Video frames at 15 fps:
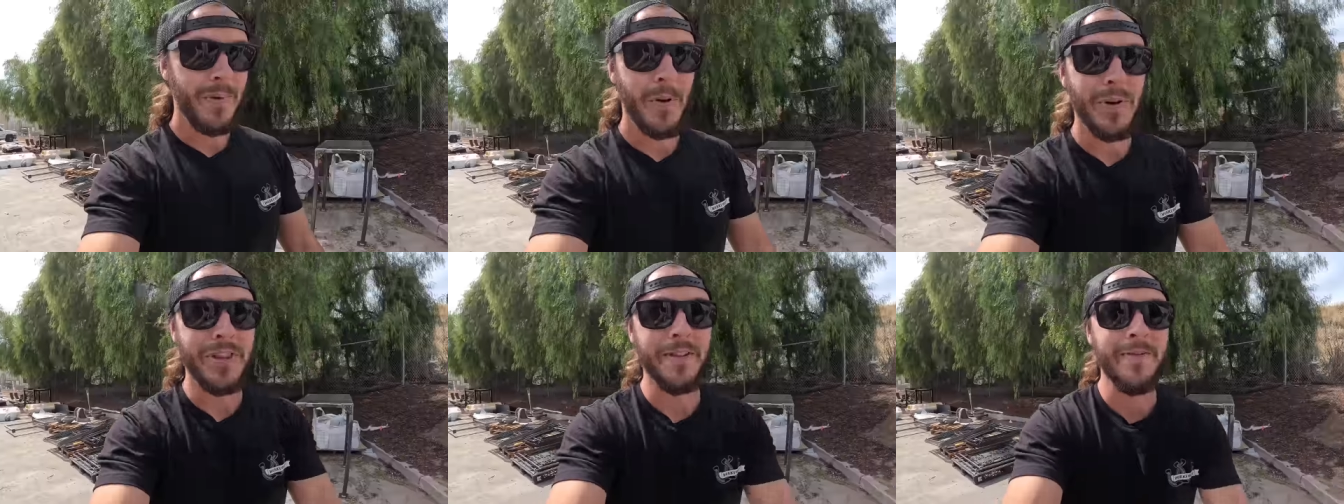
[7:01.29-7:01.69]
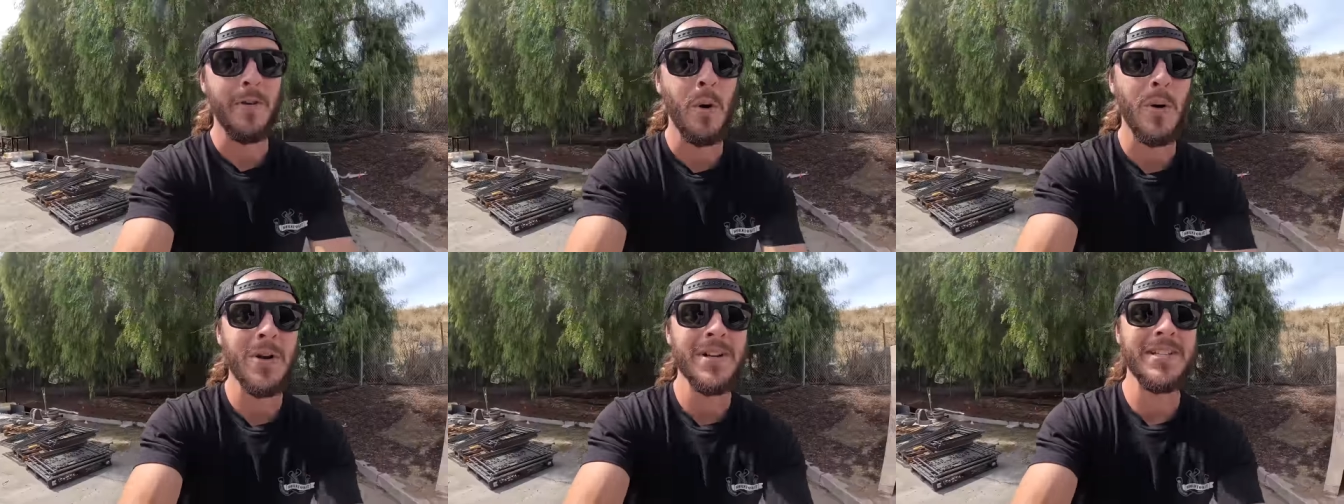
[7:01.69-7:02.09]
But with the
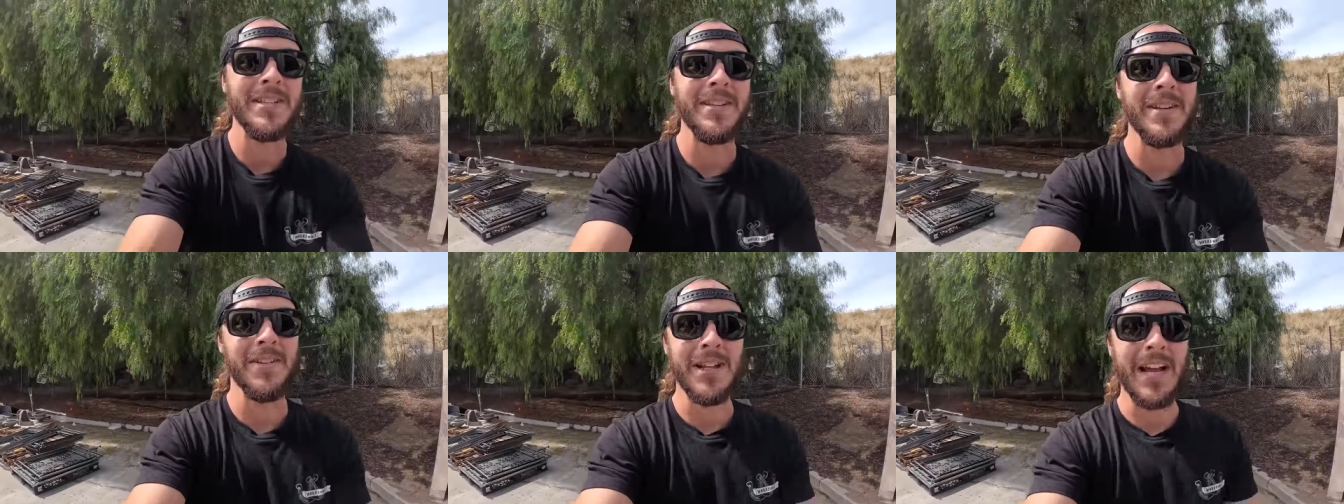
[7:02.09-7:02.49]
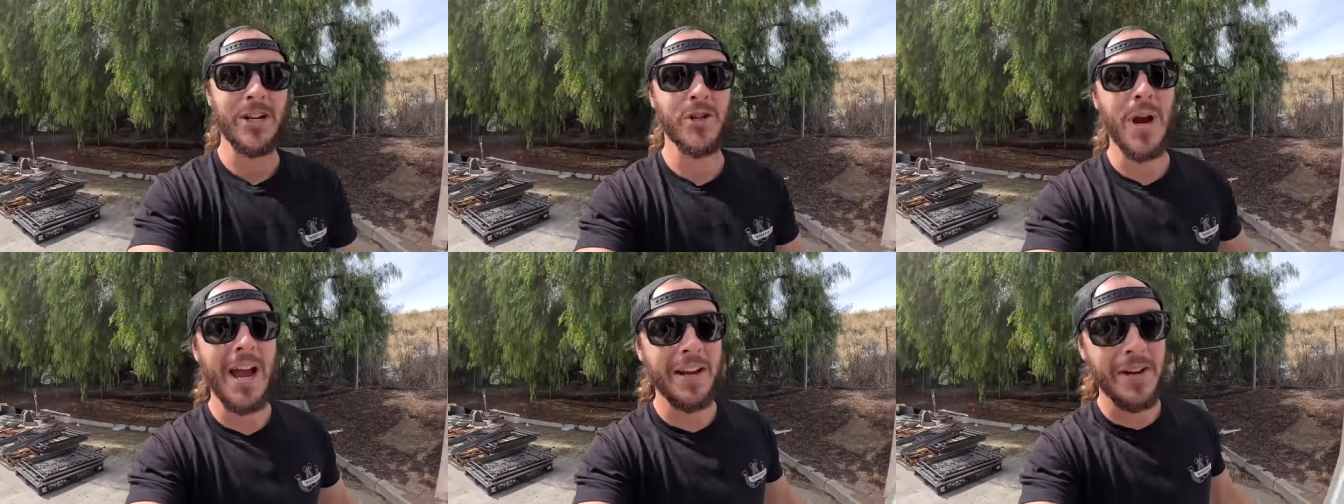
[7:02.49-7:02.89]
Fords and their like
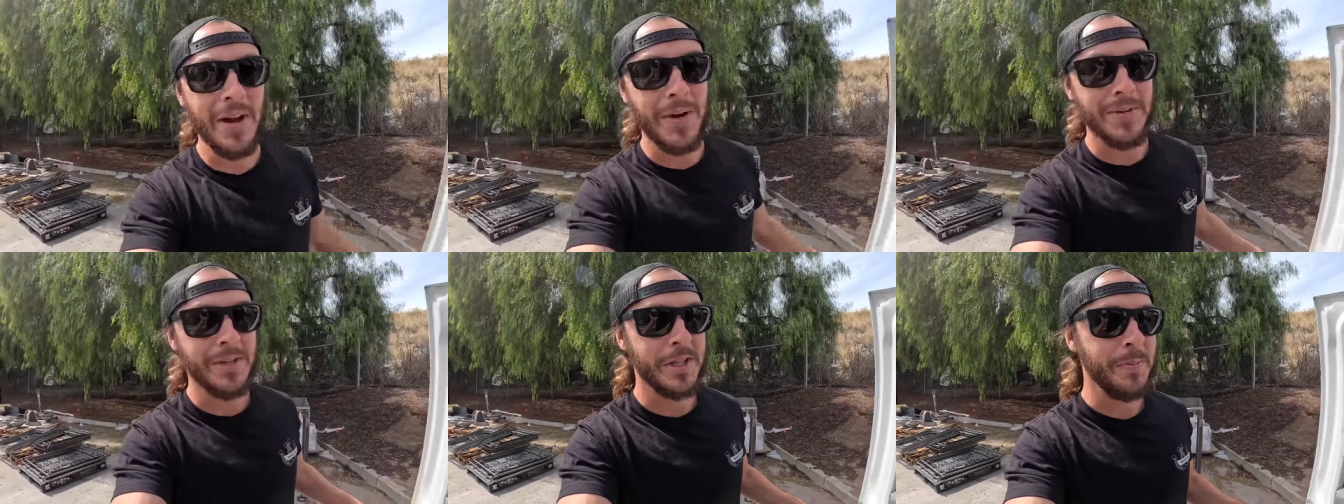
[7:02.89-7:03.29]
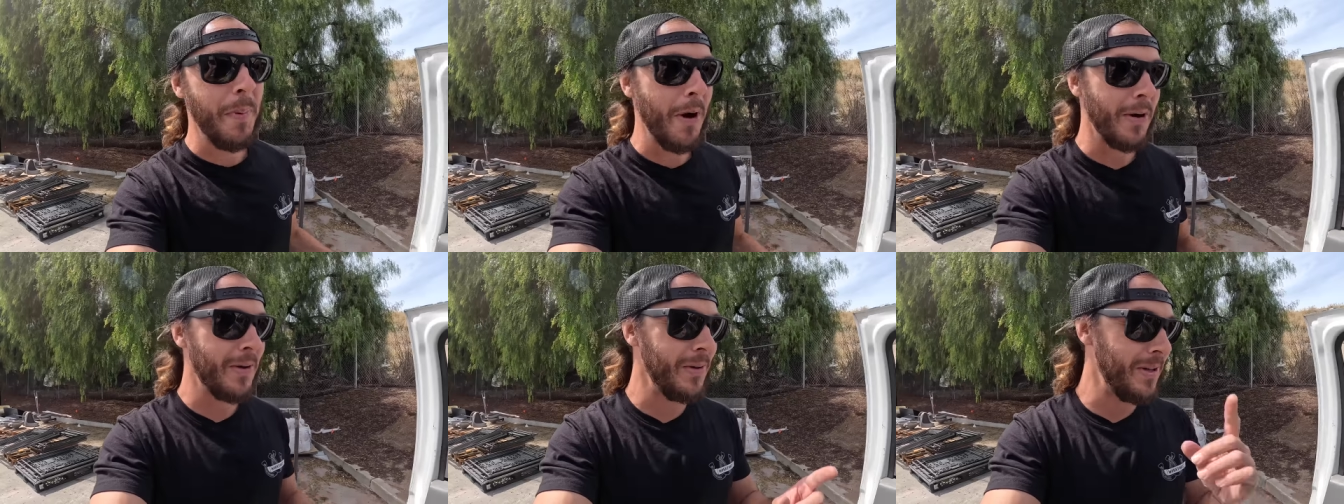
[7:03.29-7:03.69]
tri-coat and the
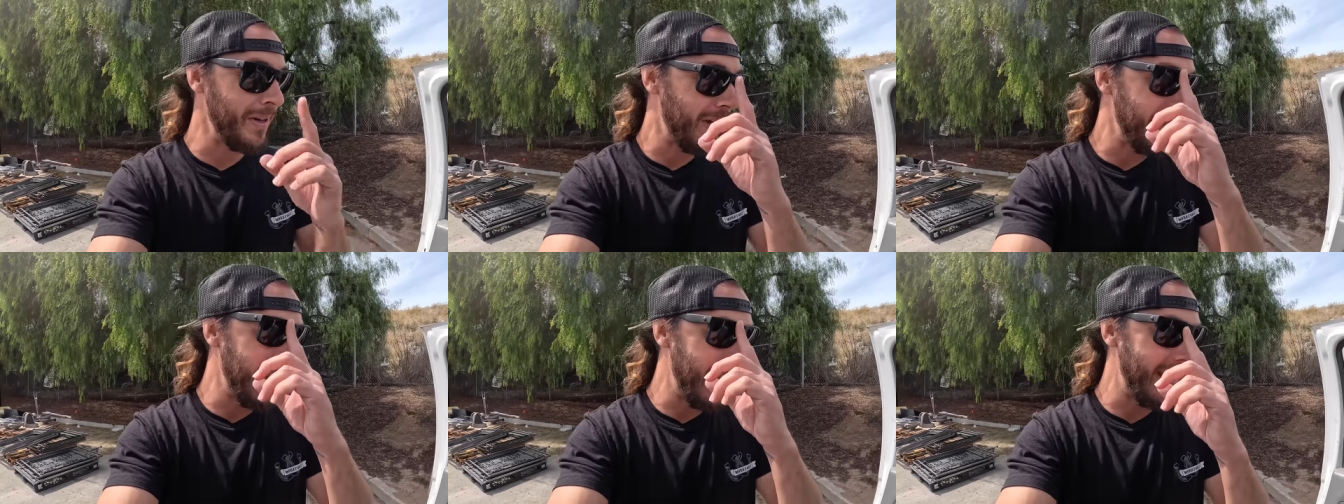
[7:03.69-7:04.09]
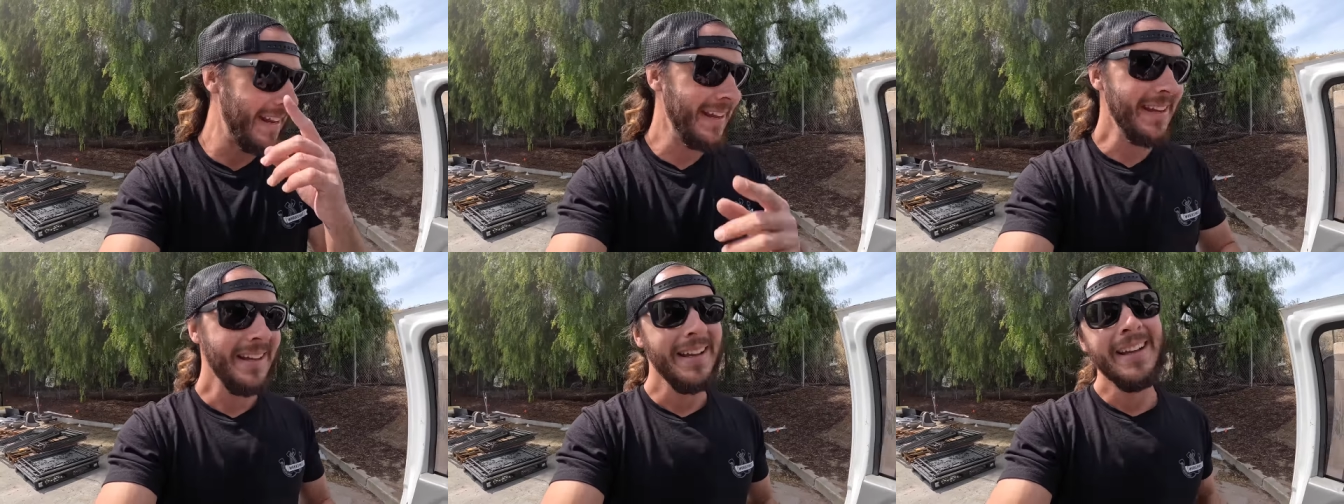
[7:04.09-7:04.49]
sparkle and all that,
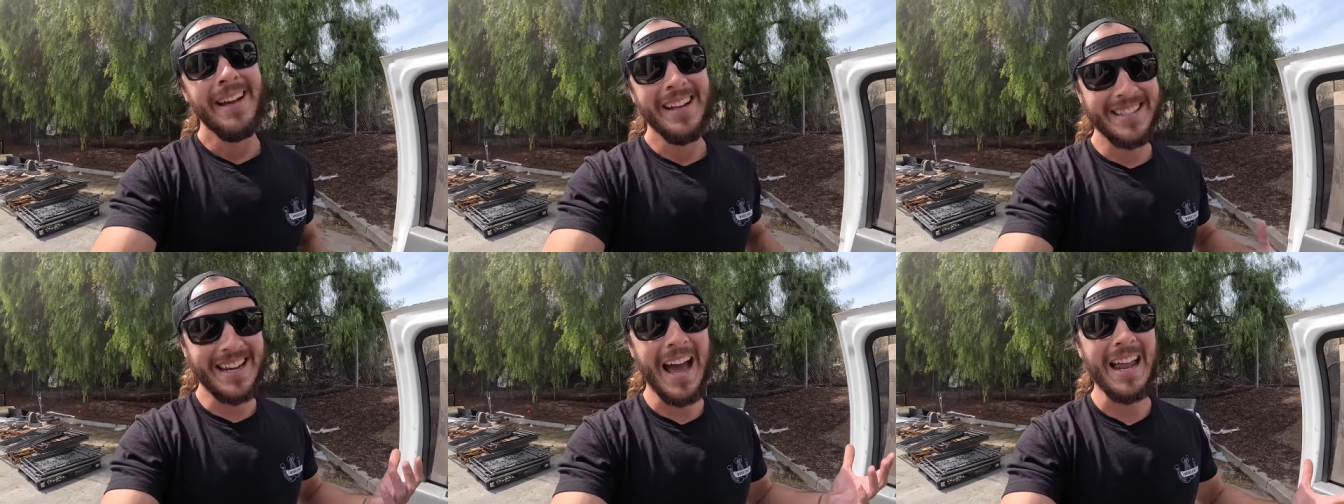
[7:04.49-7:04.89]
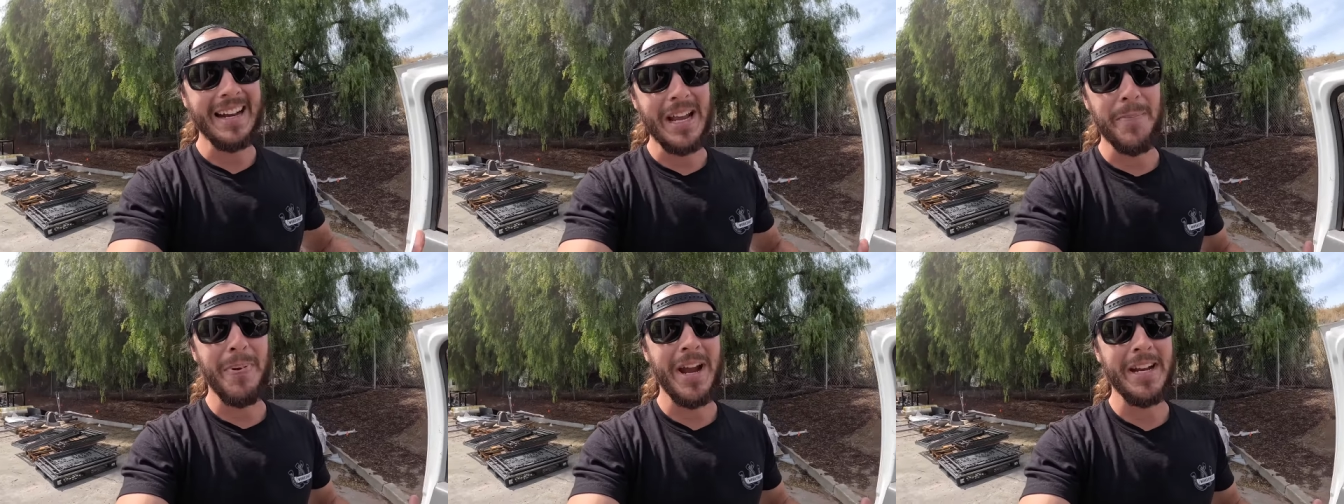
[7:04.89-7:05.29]
it's gotta
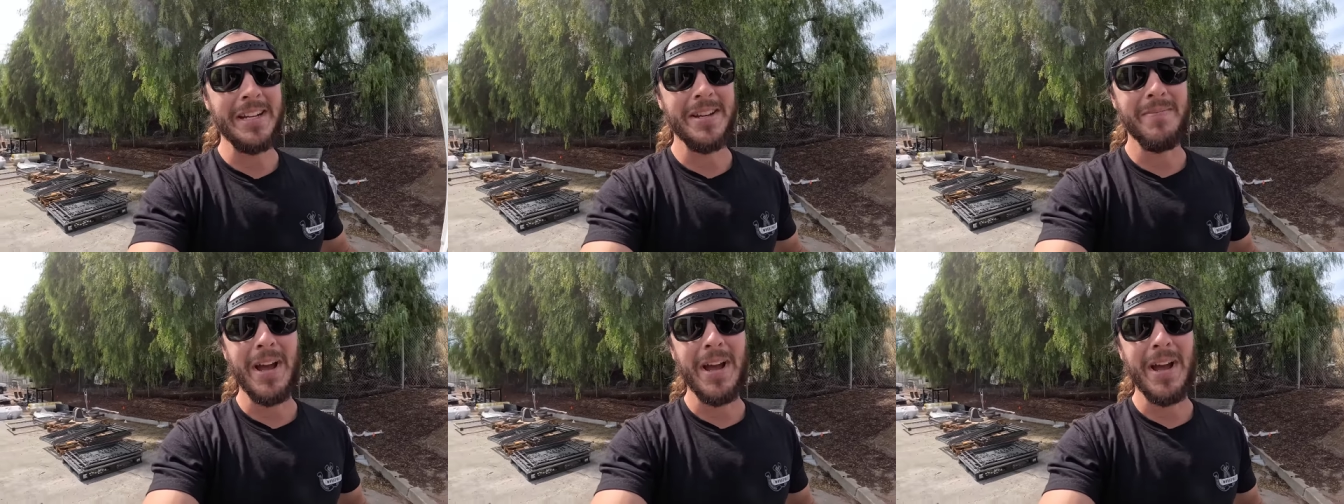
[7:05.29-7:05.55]
get painted to